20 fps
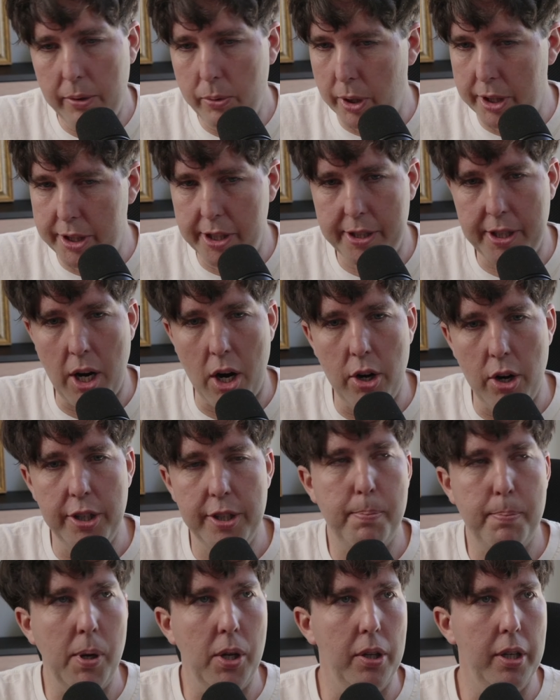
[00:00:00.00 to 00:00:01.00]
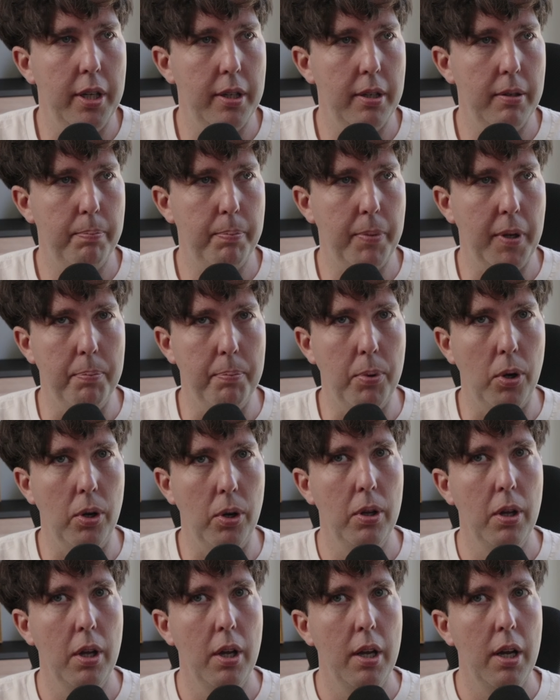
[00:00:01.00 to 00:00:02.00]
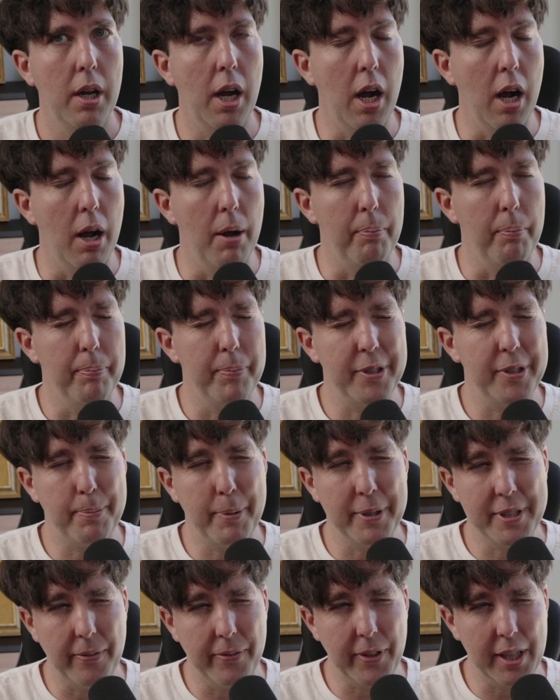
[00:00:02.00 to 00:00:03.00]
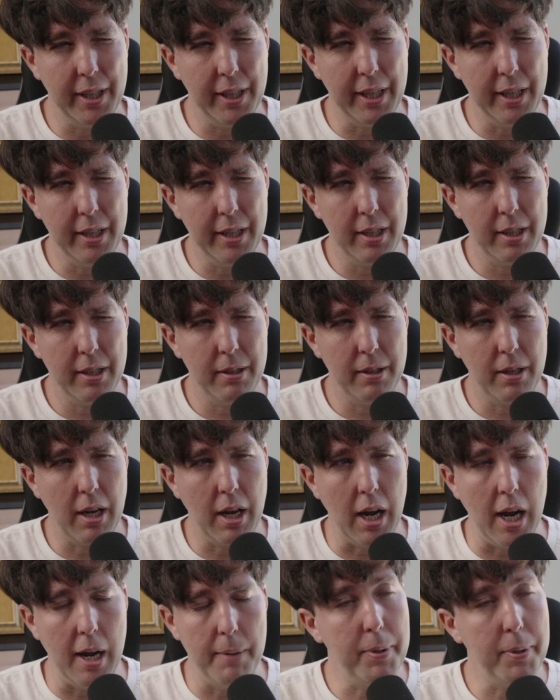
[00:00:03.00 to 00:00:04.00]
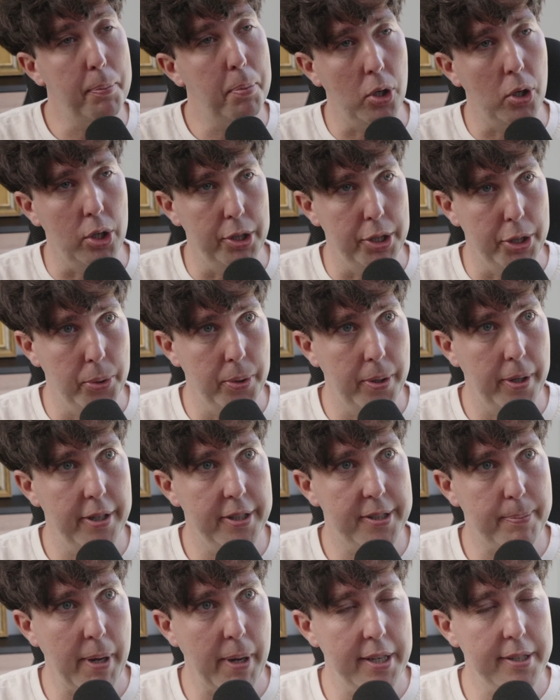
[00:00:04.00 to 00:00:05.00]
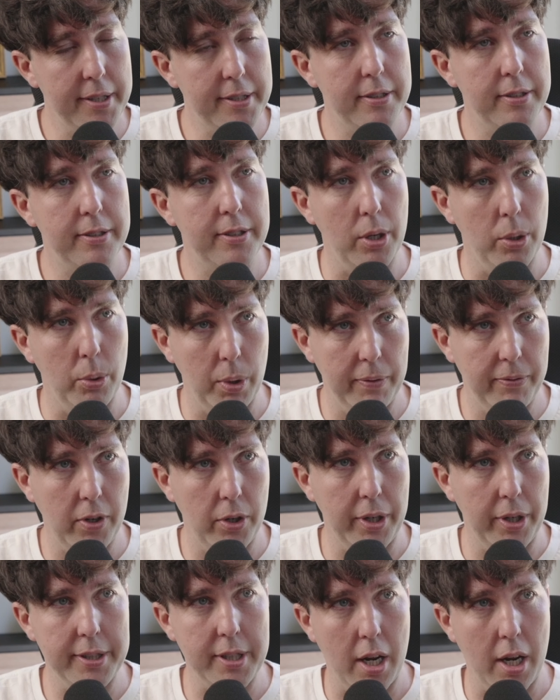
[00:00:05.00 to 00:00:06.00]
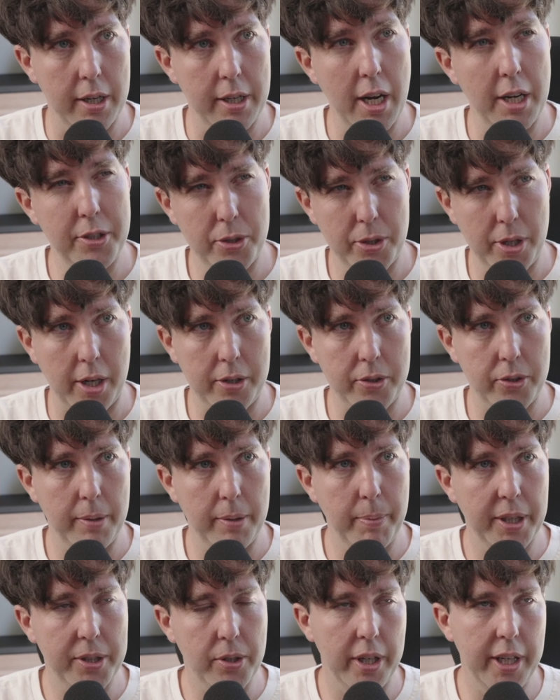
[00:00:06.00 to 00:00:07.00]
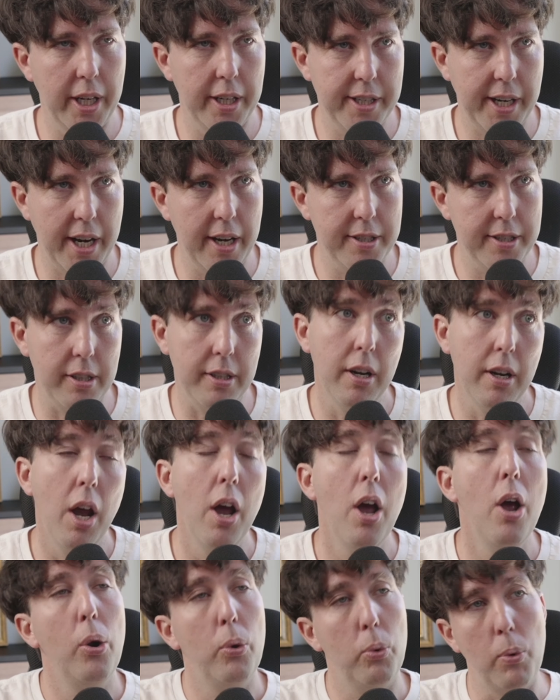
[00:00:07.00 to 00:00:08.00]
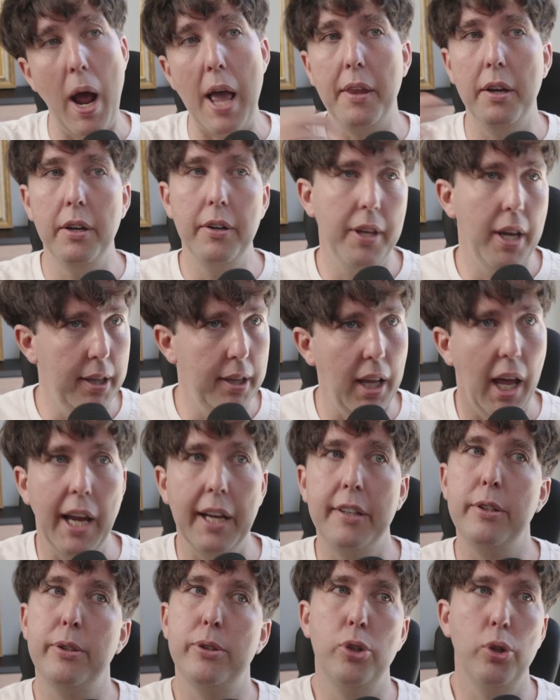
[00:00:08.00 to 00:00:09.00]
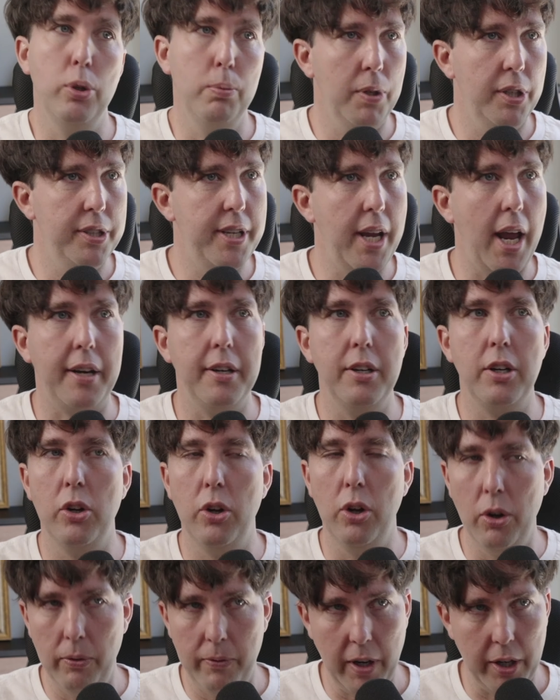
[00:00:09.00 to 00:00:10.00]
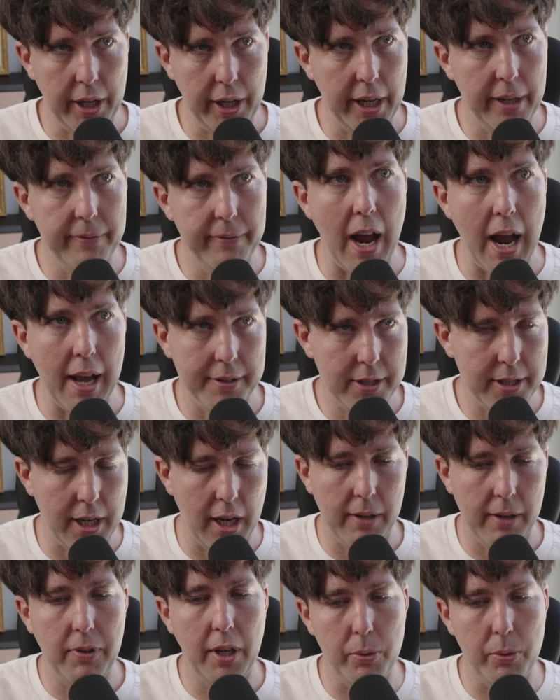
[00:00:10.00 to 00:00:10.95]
We're just orange pilling people, specifically people who are new to the space. So we focus on introductory Bitcoin education rather than like super technical, very advanced stuff.